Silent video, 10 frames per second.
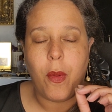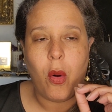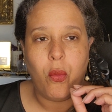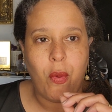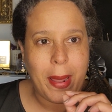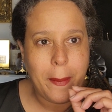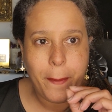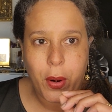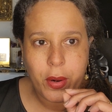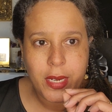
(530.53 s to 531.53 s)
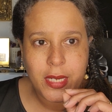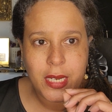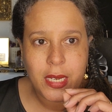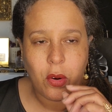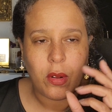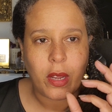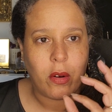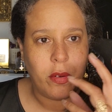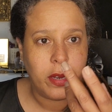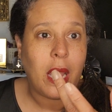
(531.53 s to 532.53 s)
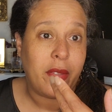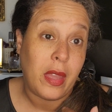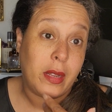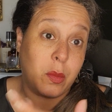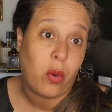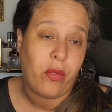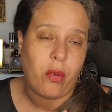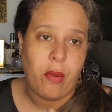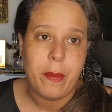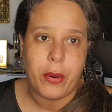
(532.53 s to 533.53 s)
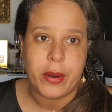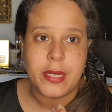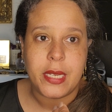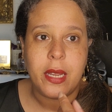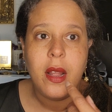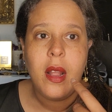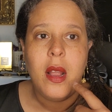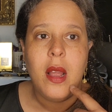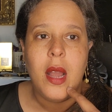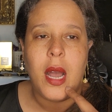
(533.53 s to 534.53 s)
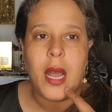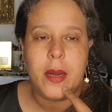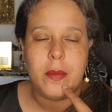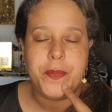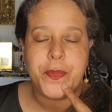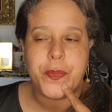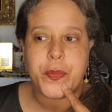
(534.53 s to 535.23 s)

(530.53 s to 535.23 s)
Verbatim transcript: a red burgundy or like a i think it's more of a red burgundy um